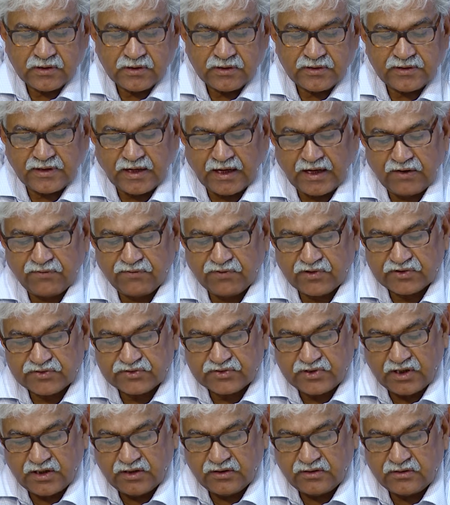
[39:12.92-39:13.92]
Naiva
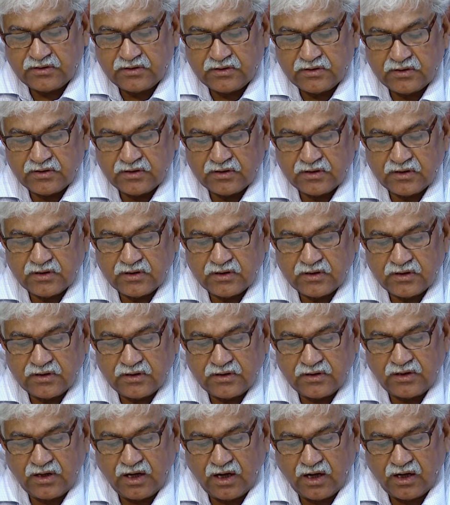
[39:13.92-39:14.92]
Sat,
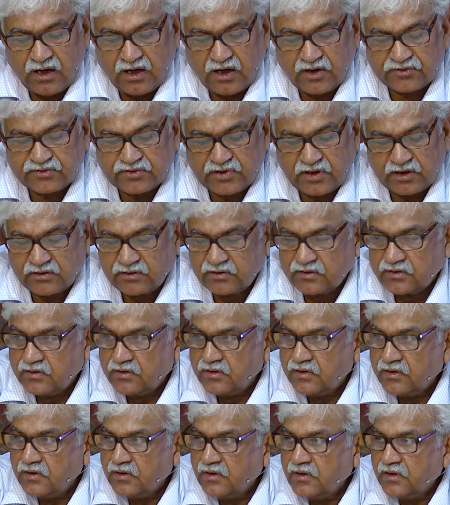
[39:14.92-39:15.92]
Na Asat
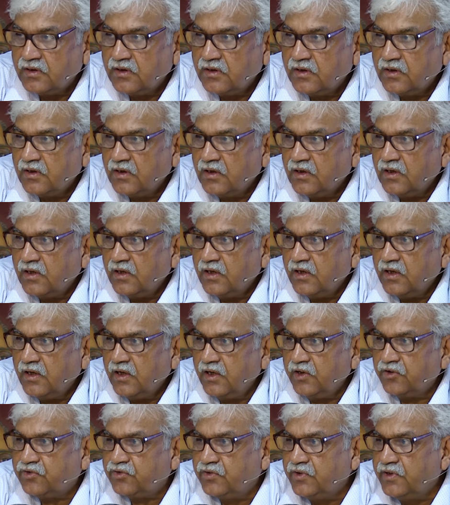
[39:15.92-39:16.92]

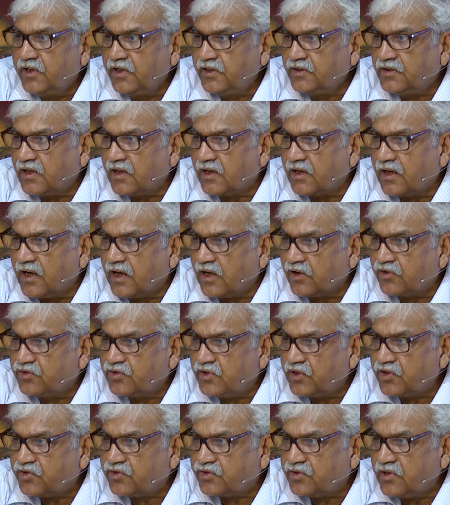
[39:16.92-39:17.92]
is neither
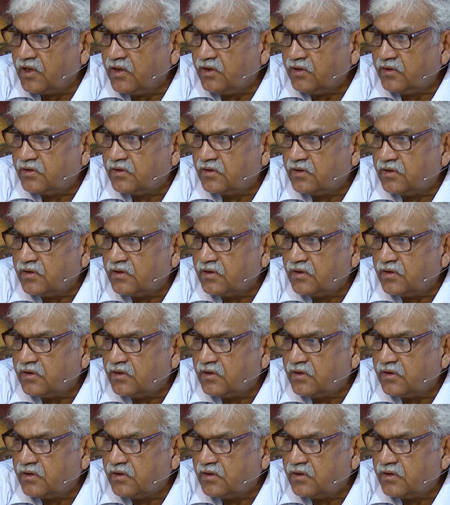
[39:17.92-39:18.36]
existent,